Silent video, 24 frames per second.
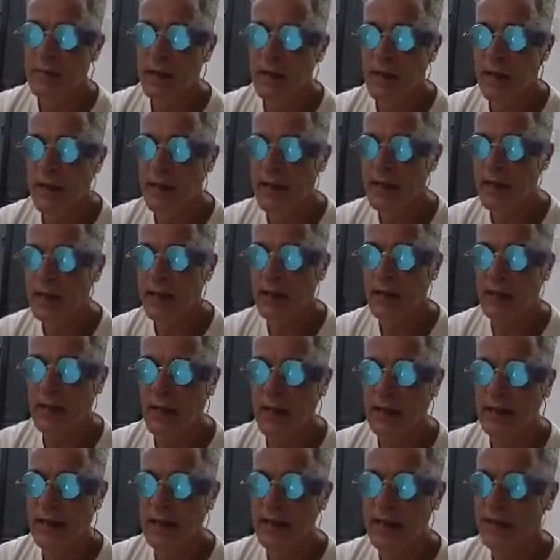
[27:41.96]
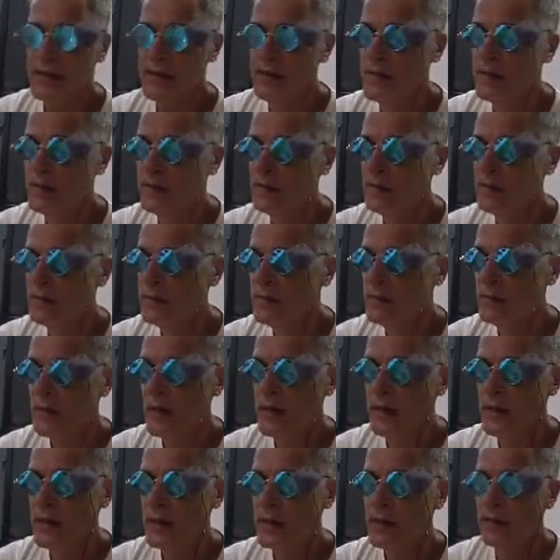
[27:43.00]
and I like to
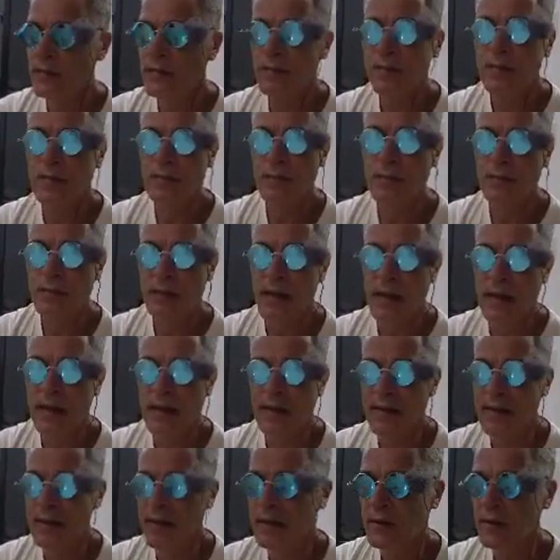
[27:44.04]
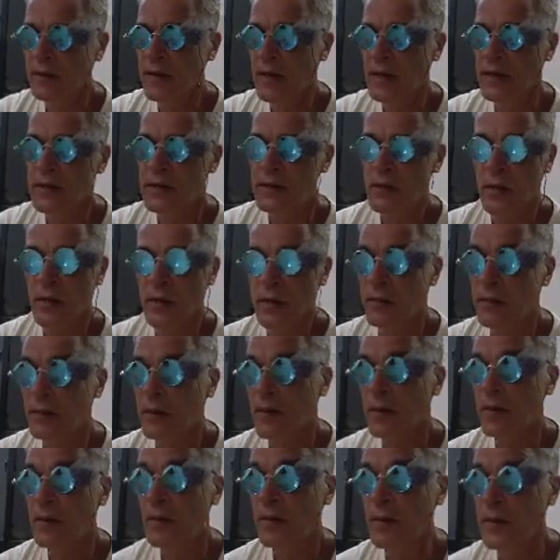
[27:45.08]
anything you guys want.
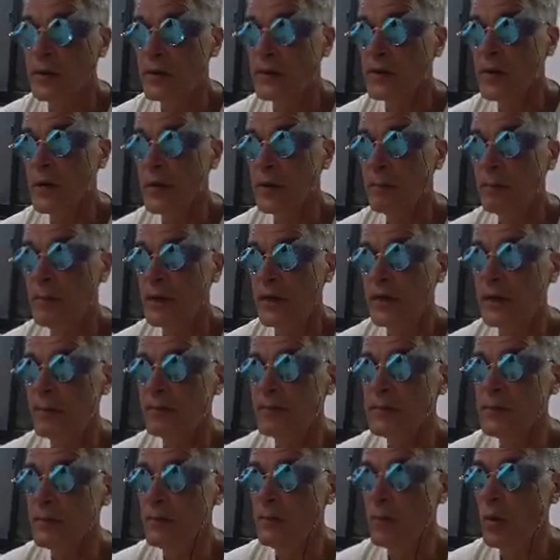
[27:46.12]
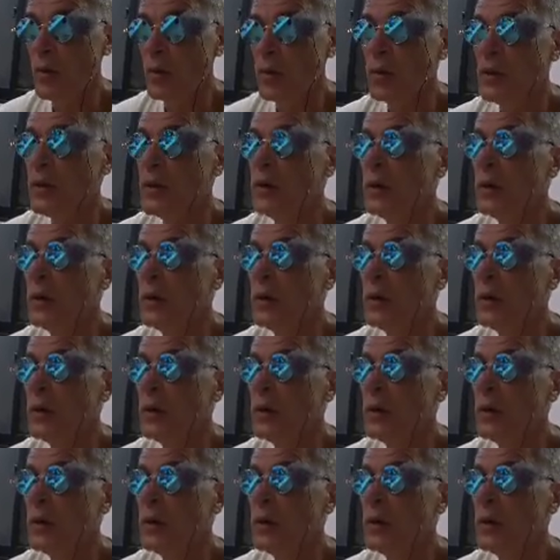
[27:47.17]
I want to try to pick up some more